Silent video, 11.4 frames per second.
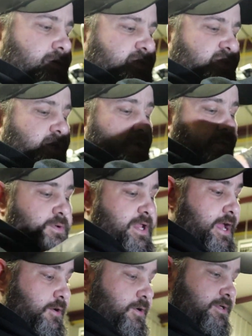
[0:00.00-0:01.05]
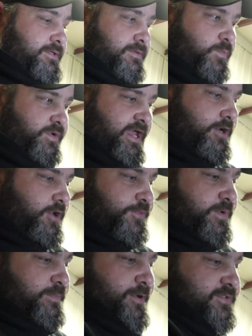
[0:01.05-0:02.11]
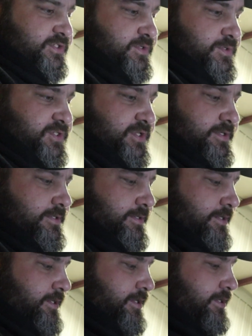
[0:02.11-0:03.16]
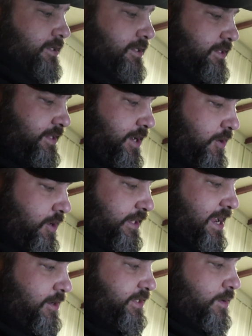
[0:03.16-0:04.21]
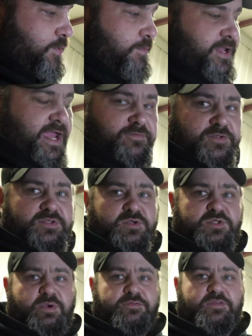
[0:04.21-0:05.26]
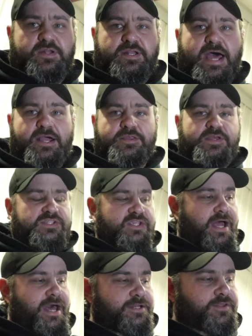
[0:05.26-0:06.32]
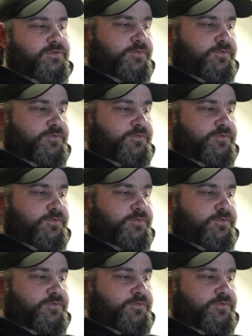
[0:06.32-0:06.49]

So now we got all three bolts loose. They're all out. Now what we have to do is we have to knock this out of the